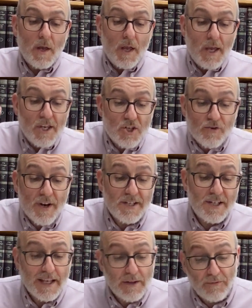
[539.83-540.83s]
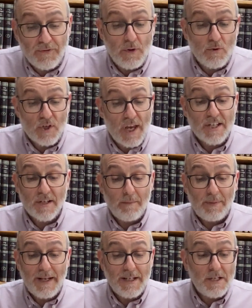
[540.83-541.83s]
He stresses that the future is
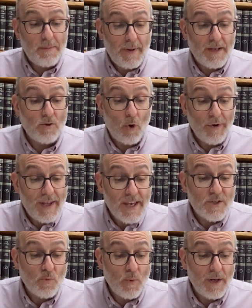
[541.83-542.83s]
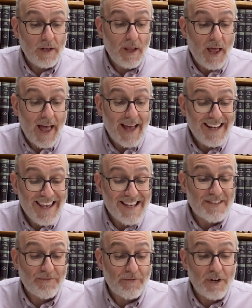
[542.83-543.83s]
completely dependent on his will and he is
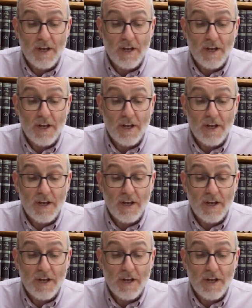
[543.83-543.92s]
free